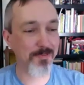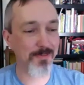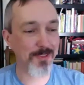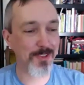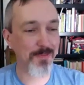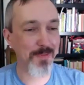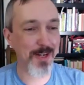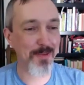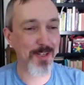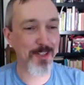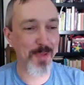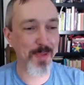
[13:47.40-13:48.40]
submit a
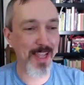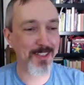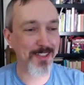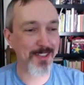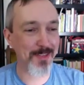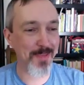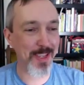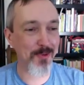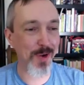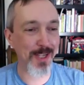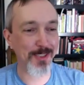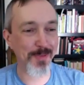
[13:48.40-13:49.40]
bunch of patches that make
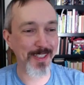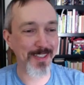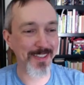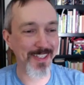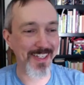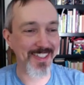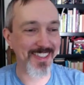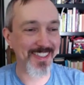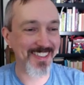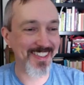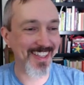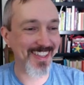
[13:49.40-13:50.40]
white space
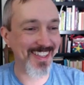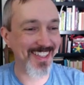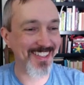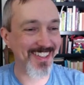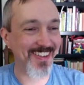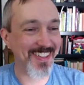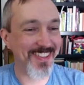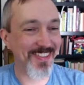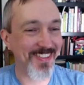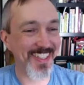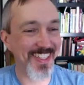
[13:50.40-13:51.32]
changes. That's always fun.